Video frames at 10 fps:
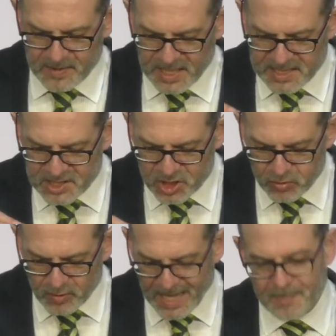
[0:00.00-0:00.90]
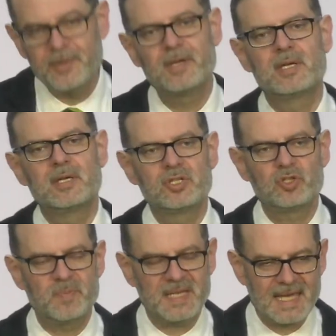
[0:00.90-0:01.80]
He stood up
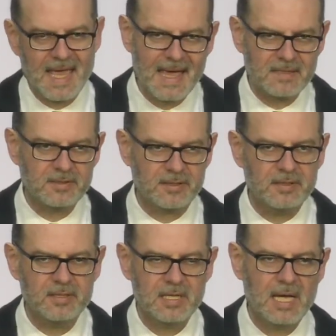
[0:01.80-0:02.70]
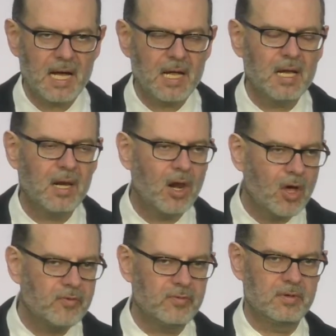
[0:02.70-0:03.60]
to be counted
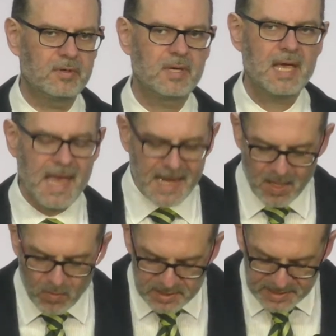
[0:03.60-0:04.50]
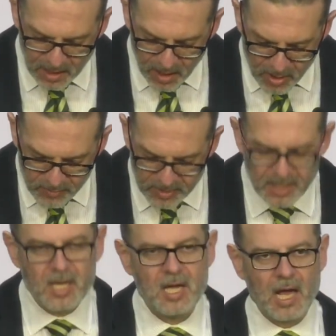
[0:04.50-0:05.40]
alone. And he was alone,
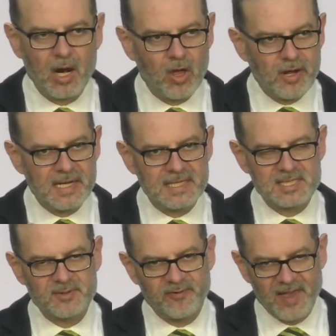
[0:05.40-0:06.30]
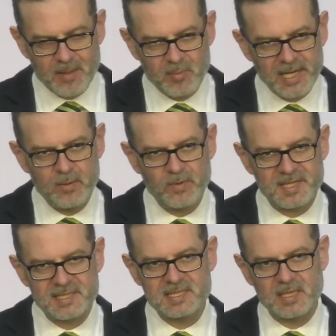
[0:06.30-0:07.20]
alone in his family with
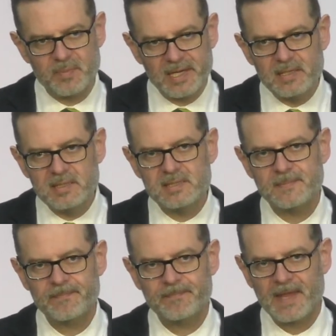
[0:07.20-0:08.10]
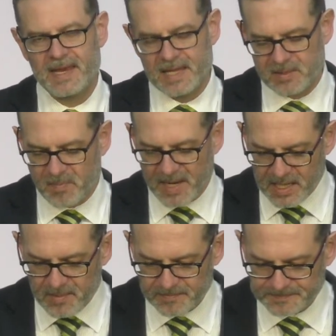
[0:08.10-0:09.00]
his siblings, and he had
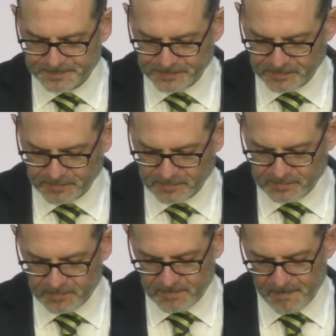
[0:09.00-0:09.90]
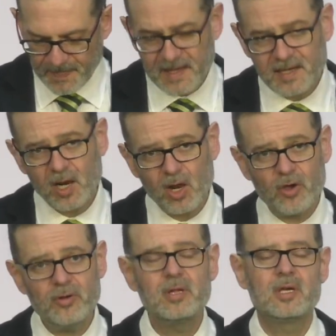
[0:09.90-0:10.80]
many, and
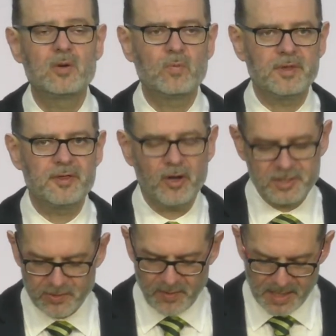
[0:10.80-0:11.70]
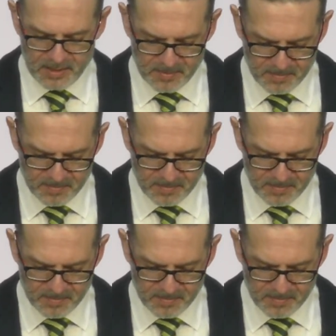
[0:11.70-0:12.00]
alone with those around